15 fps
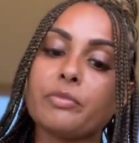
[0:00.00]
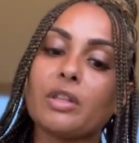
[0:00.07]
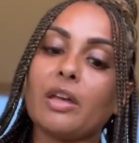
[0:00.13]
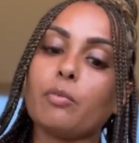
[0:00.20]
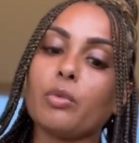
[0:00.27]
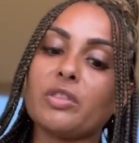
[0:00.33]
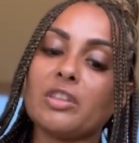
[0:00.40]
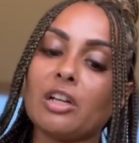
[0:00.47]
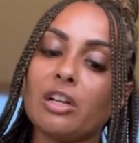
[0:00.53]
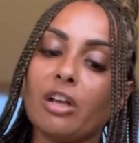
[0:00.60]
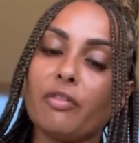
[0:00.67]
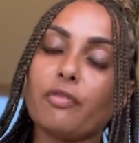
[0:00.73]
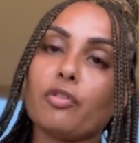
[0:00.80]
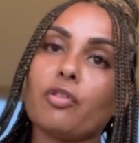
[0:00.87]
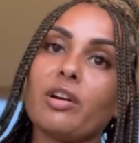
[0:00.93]
And with the
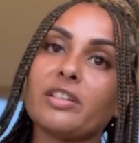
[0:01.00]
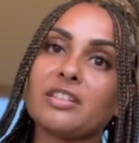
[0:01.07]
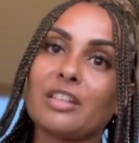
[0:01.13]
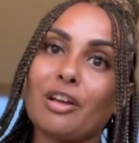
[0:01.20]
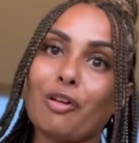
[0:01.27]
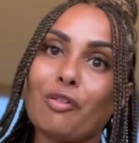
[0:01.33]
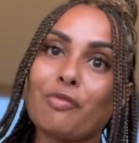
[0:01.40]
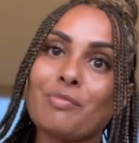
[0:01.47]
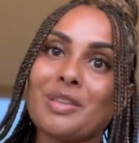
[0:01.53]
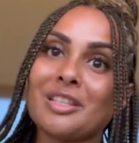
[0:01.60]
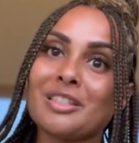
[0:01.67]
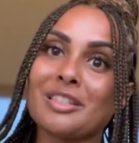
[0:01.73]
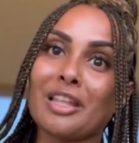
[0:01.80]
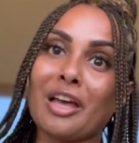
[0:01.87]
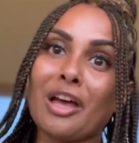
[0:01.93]
love for ourselves
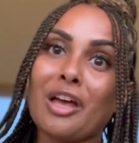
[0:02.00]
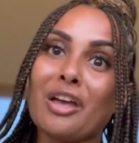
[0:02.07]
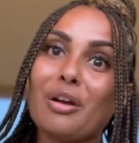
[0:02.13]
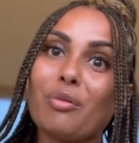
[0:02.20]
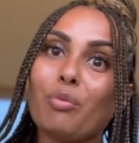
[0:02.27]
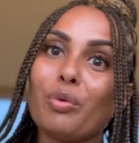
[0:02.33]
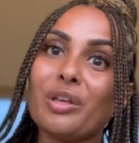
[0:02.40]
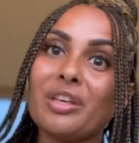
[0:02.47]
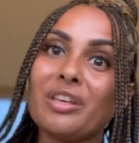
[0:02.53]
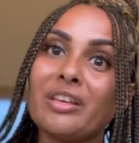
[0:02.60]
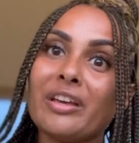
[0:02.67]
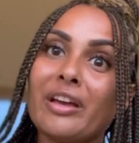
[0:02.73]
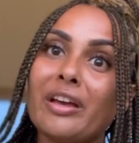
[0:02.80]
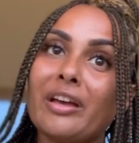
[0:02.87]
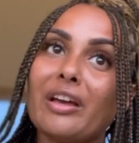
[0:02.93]
means that we
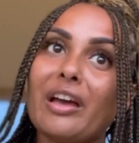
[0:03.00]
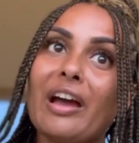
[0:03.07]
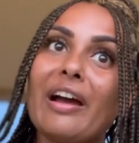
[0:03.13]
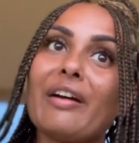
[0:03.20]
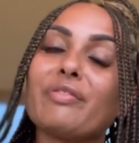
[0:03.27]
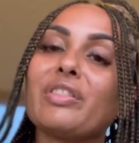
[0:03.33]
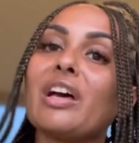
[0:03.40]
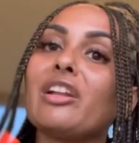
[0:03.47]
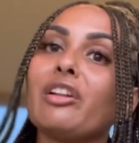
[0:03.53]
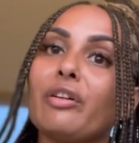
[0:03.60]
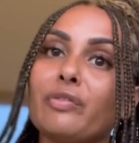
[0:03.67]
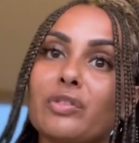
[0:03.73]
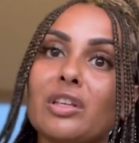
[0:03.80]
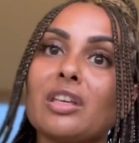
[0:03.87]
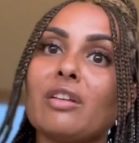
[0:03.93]
have that
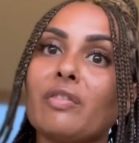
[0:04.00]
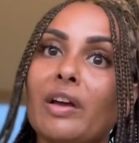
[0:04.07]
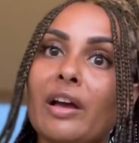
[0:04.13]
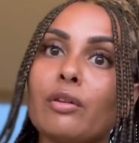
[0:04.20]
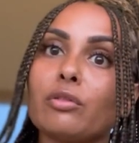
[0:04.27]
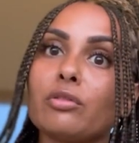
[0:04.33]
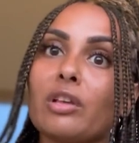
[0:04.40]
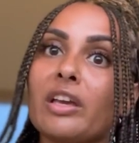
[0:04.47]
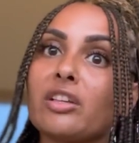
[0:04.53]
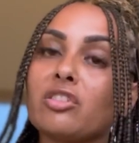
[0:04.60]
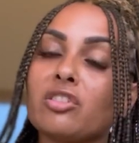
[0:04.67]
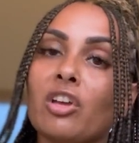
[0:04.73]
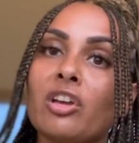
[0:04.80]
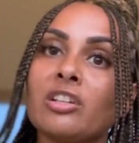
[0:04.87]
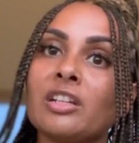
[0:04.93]
love to give out
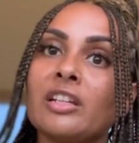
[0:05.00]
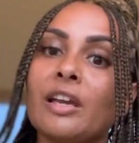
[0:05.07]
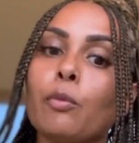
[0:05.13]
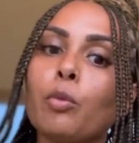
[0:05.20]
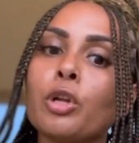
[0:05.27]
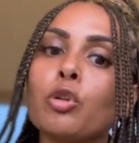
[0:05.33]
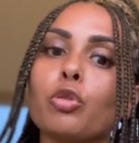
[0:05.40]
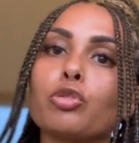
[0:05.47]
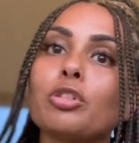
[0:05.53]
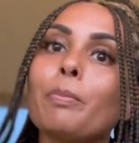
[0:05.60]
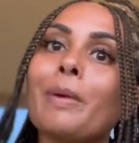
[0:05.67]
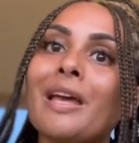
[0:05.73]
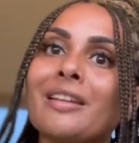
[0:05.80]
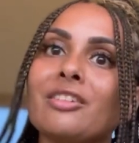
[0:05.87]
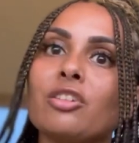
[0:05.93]
externally, and we're not
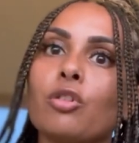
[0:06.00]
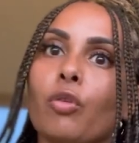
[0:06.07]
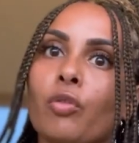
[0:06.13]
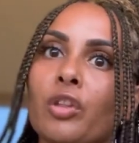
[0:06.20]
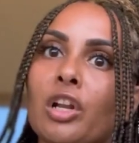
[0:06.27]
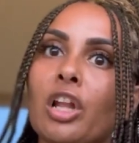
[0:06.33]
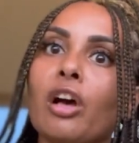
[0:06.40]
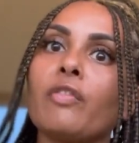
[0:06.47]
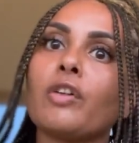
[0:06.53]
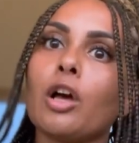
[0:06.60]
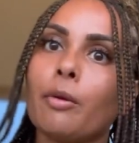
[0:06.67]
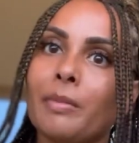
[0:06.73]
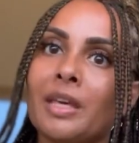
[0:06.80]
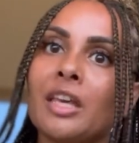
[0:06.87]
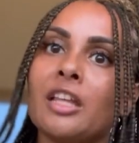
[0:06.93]
dependent on the love
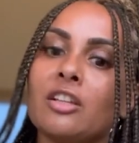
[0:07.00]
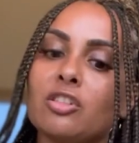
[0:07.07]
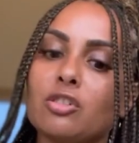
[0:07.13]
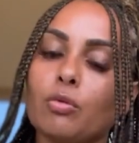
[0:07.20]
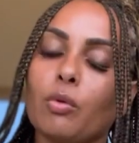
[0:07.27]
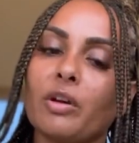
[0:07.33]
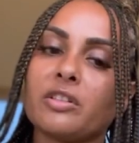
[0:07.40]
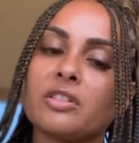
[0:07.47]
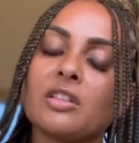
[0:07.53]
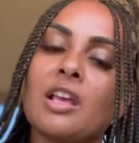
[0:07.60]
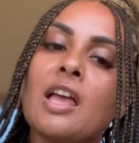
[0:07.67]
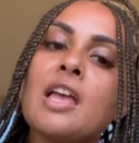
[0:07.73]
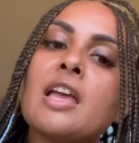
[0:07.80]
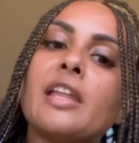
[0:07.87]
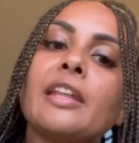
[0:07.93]
coming into us.
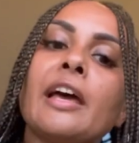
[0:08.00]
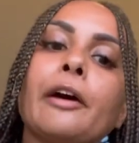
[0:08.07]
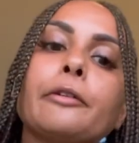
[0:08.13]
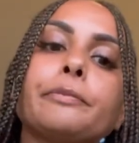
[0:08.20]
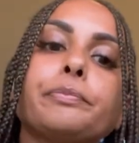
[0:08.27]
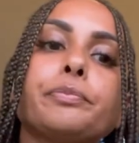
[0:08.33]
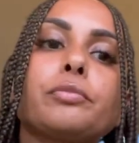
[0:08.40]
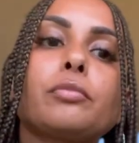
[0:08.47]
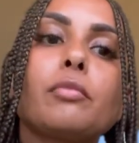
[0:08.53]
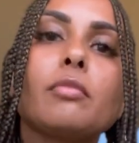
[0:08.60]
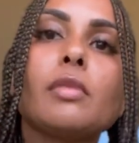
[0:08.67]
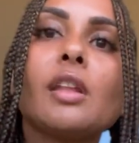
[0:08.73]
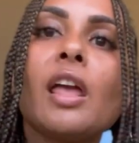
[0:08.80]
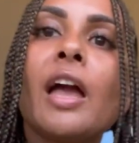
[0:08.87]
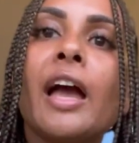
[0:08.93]
Now,
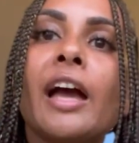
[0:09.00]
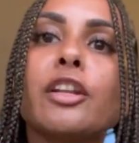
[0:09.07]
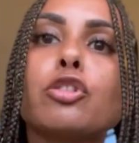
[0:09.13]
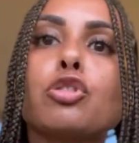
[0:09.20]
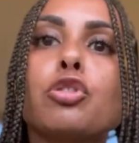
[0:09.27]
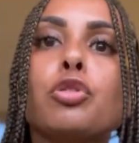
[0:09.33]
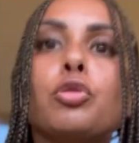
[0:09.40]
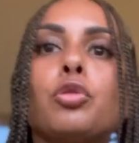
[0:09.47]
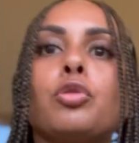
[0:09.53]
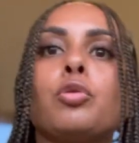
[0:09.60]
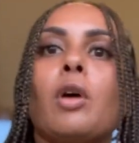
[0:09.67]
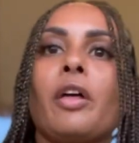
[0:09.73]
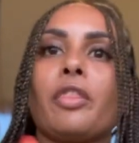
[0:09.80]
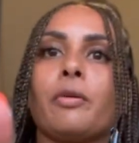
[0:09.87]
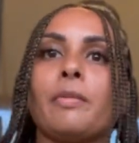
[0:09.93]
I had 2
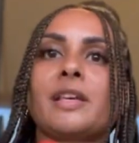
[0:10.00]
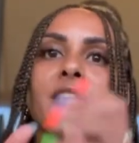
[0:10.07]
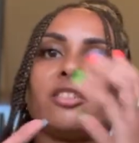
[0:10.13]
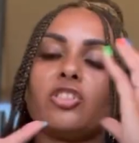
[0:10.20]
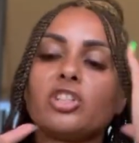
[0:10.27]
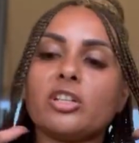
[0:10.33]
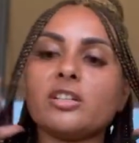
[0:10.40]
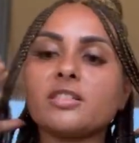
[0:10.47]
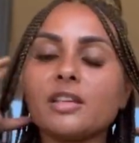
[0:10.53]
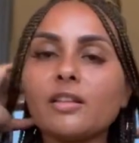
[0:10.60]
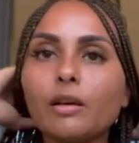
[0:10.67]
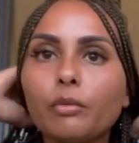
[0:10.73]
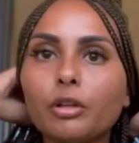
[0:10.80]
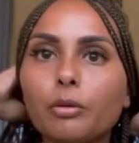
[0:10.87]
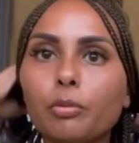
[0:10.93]
other messages, and
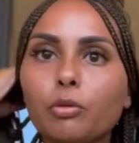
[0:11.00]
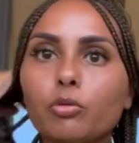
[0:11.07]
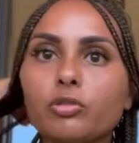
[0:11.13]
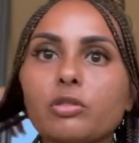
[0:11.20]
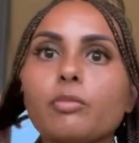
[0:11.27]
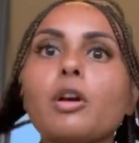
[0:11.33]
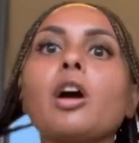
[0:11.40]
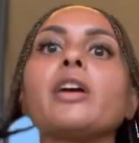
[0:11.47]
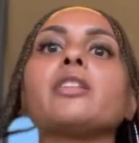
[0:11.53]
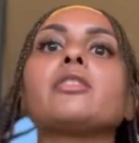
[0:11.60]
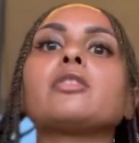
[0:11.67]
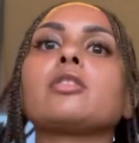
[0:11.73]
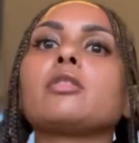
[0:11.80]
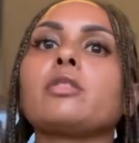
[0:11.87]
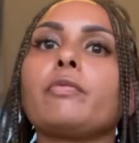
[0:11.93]
I'm going to pull some
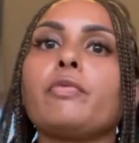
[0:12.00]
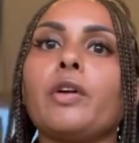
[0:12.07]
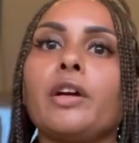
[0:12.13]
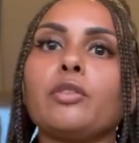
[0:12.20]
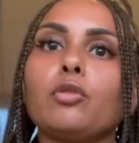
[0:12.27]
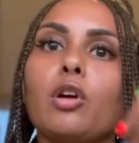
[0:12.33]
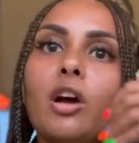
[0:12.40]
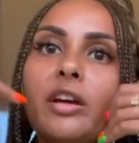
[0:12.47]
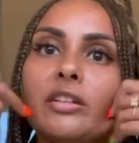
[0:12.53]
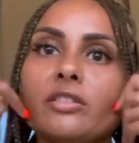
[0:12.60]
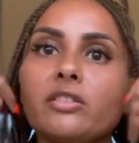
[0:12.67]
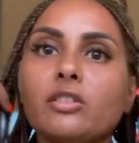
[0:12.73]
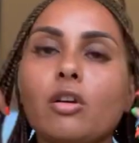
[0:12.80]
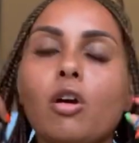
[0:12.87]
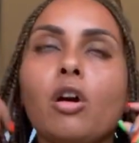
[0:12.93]
guidance, some final
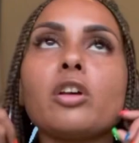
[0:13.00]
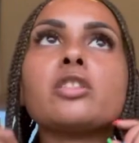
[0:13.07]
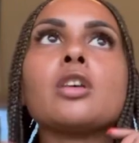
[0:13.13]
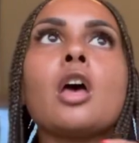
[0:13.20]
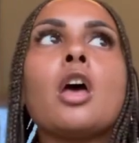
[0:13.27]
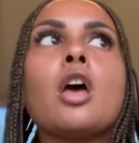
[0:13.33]
guidance cards.